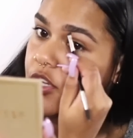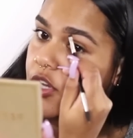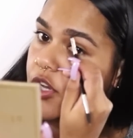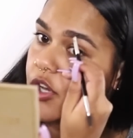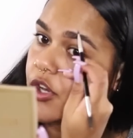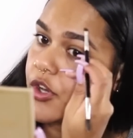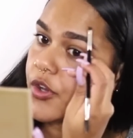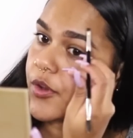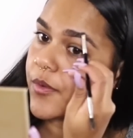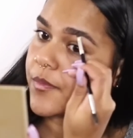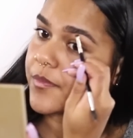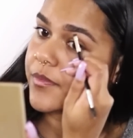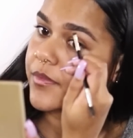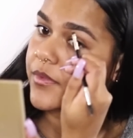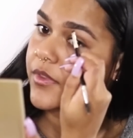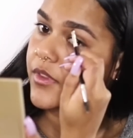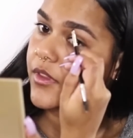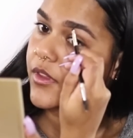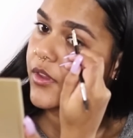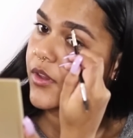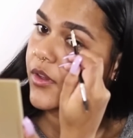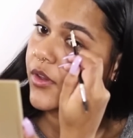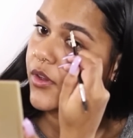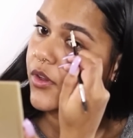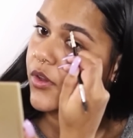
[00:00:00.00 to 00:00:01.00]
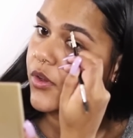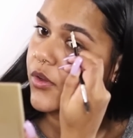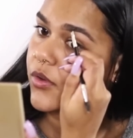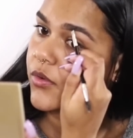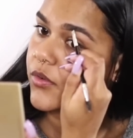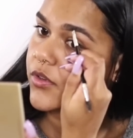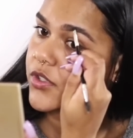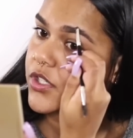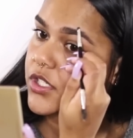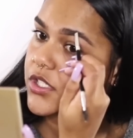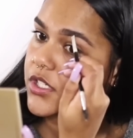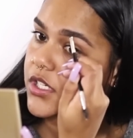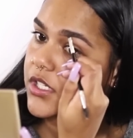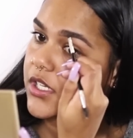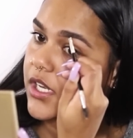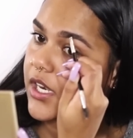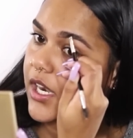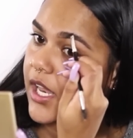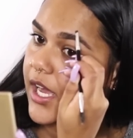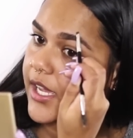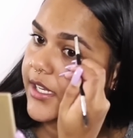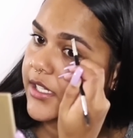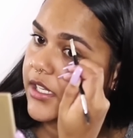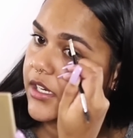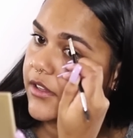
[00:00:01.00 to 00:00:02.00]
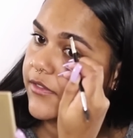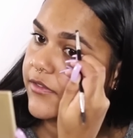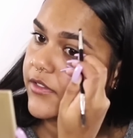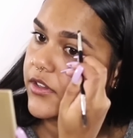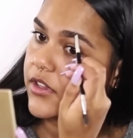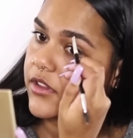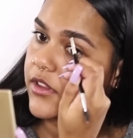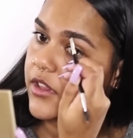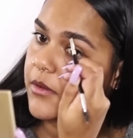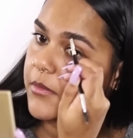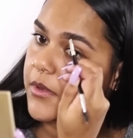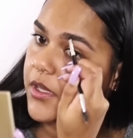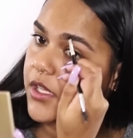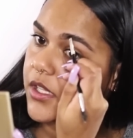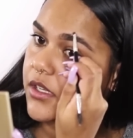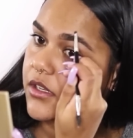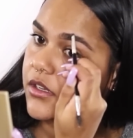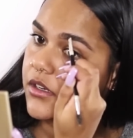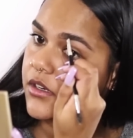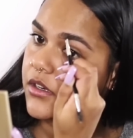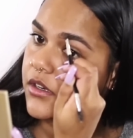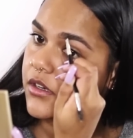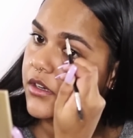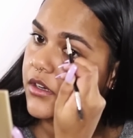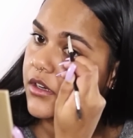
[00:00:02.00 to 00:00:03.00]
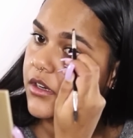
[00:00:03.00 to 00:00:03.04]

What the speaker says: so just gonna lightly fill them in.